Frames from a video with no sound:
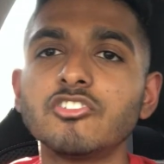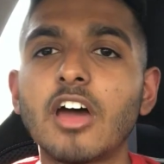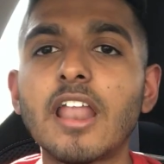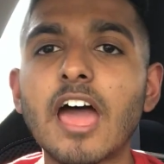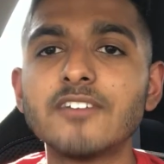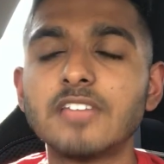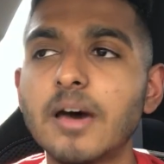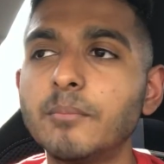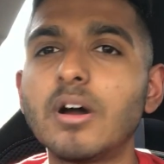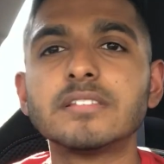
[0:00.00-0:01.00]
try to have
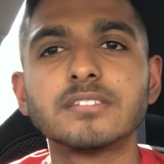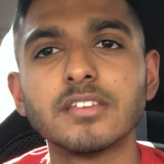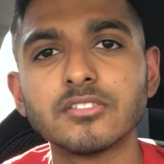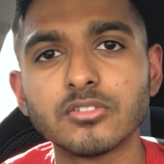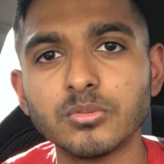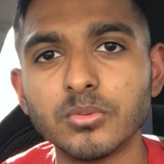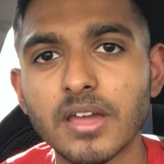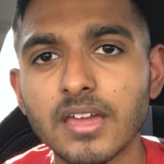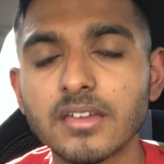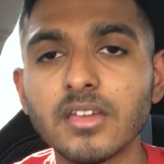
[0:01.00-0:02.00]
that mindset to
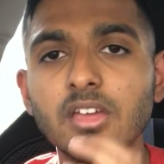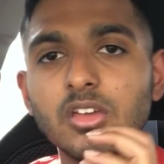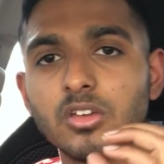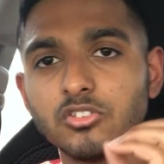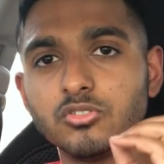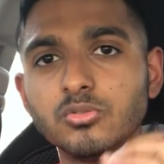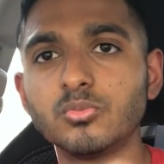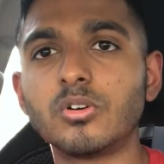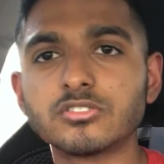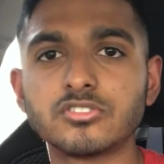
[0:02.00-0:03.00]
where you
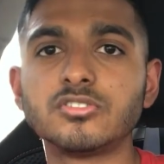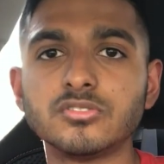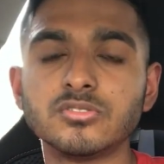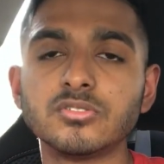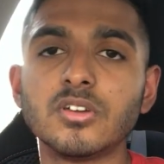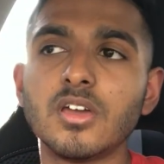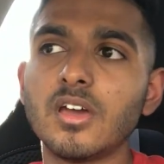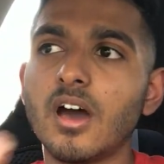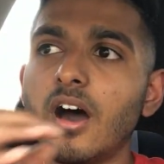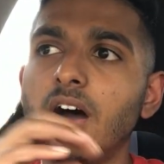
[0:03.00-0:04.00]
want to
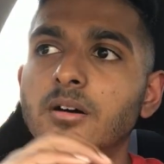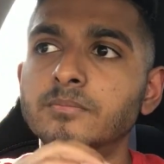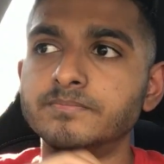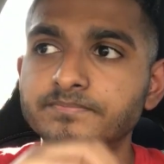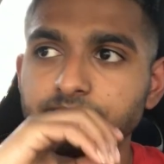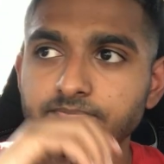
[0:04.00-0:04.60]
um,